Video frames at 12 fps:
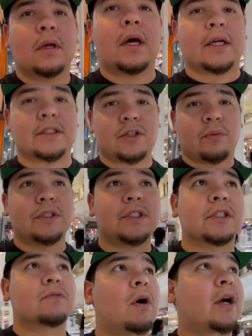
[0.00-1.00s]
right, so we
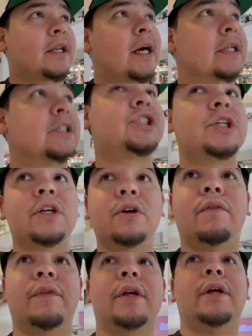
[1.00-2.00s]
just walking out of Chic
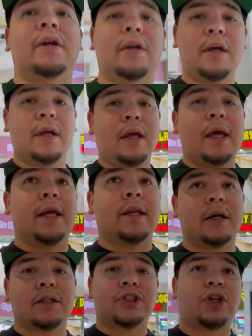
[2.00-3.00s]
over here in
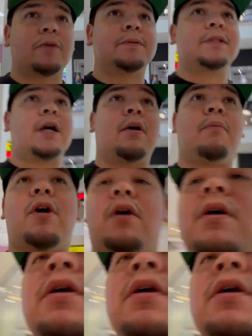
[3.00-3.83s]
Sharpstown Mall.